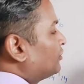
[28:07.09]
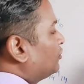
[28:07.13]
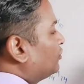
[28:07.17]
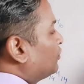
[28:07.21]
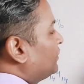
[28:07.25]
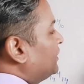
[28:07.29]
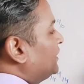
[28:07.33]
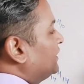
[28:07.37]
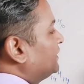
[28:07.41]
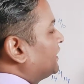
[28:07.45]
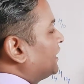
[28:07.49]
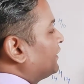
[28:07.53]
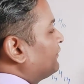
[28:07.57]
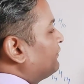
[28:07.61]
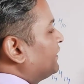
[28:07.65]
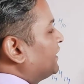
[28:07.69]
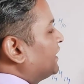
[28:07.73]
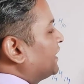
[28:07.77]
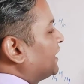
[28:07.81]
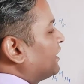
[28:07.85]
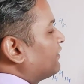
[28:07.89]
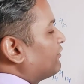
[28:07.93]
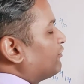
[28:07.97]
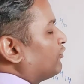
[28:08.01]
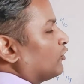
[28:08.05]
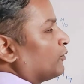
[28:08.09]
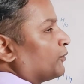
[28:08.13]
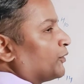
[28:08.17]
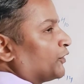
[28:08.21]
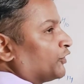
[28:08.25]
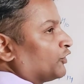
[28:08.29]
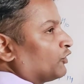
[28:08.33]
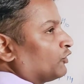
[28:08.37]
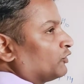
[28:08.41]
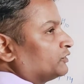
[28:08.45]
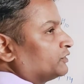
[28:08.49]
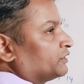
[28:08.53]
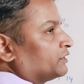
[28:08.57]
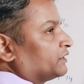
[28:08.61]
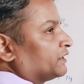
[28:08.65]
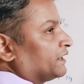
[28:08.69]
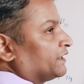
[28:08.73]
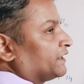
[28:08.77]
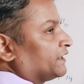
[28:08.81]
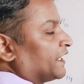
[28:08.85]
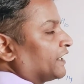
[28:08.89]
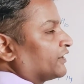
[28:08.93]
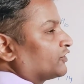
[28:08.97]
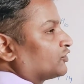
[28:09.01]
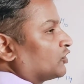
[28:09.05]
Only then we can have 4 protons in
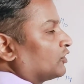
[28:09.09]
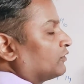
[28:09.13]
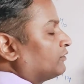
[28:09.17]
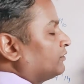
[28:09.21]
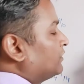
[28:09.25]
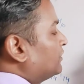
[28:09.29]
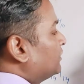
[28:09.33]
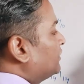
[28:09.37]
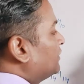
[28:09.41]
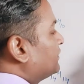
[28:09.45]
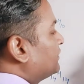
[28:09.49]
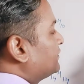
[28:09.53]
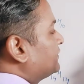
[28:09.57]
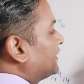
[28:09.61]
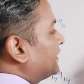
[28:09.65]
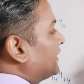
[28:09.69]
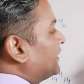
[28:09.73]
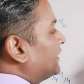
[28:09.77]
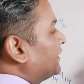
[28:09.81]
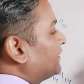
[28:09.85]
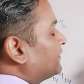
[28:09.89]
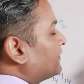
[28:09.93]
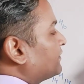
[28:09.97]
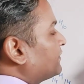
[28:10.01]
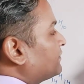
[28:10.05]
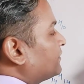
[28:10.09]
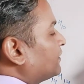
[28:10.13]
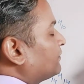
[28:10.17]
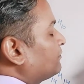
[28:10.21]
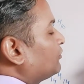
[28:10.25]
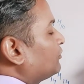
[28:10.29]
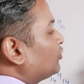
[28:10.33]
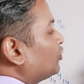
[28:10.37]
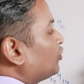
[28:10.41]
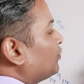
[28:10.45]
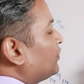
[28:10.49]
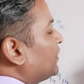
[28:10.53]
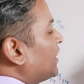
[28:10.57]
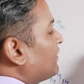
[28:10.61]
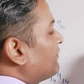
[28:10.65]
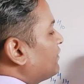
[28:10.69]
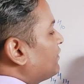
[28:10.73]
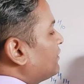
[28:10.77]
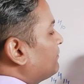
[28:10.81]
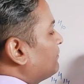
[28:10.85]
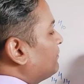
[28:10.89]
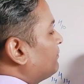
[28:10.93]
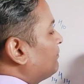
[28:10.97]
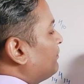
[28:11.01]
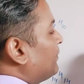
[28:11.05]
case of singlet system. So we have
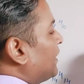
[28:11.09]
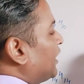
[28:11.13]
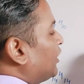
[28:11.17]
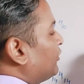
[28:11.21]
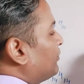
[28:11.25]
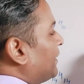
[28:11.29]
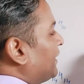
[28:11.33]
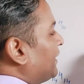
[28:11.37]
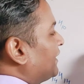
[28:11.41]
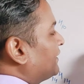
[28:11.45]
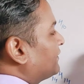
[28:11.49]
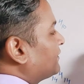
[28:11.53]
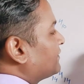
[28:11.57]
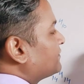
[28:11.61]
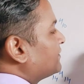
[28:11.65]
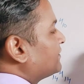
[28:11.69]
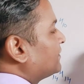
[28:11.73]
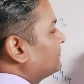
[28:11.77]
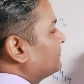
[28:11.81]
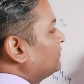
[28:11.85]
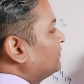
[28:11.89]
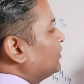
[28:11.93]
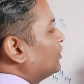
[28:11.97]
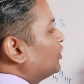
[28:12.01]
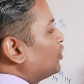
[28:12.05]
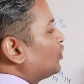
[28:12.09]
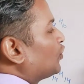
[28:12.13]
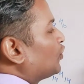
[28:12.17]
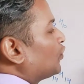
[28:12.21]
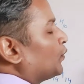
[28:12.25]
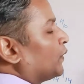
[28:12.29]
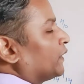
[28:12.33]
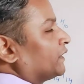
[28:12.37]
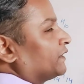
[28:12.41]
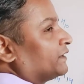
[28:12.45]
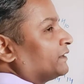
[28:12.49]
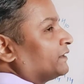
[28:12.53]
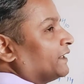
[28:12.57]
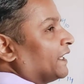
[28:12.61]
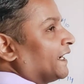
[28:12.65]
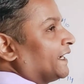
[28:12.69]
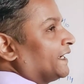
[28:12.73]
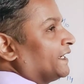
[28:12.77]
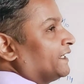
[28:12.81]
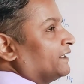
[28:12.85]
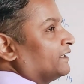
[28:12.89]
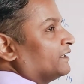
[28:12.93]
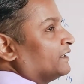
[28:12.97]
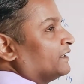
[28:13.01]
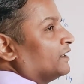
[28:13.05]
a aromatic system with
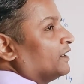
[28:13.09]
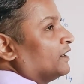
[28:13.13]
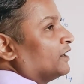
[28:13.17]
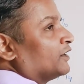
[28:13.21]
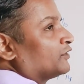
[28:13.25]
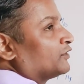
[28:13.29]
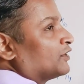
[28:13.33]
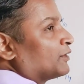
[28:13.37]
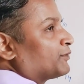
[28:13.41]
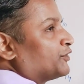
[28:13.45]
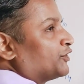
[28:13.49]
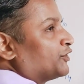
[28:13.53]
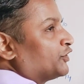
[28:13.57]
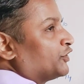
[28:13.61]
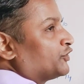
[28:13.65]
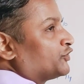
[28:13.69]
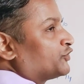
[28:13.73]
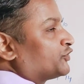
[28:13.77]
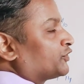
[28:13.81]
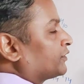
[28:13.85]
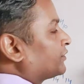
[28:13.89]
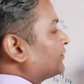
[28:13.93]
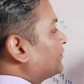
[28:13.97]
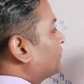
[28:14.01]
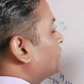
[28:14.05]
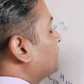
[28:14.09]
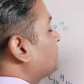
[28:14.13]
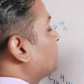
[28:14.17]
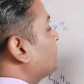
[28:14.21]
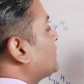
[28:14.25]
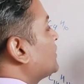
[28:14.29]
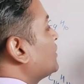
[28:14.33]
di substitutions.